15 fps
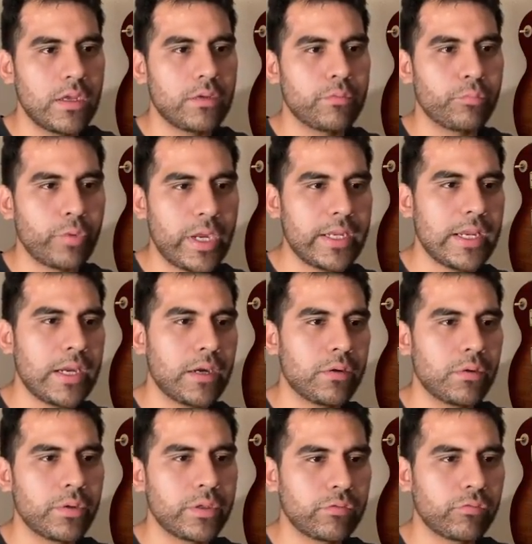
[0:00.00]
right
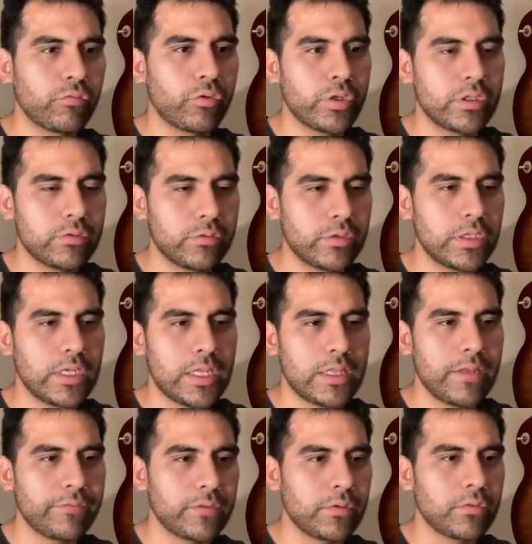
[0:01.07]
arrow is 43, and
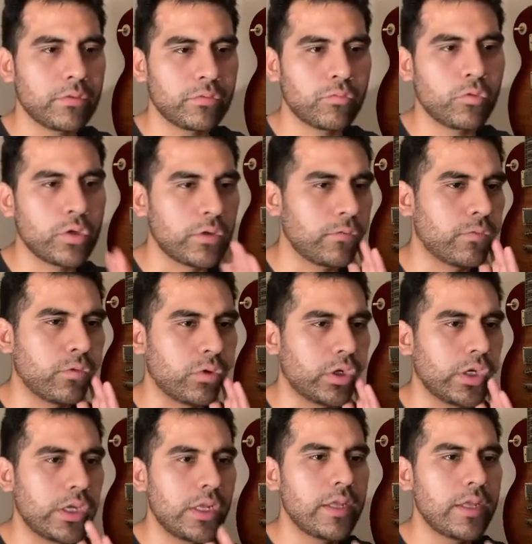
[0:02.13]
left arrow is 44.